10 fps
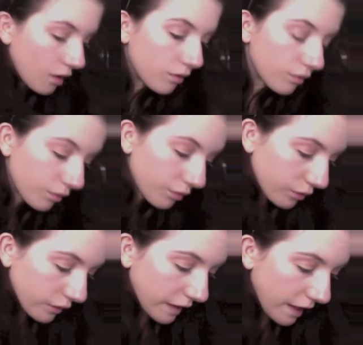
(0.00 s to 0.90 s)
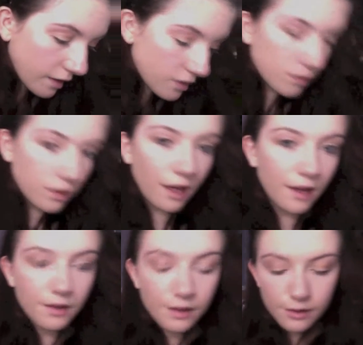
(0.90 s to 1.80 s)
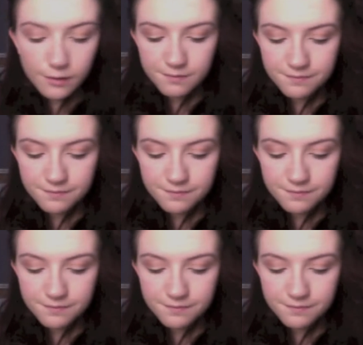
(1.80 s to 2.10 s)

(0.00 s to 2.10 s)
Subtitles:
for the actual eyeliner,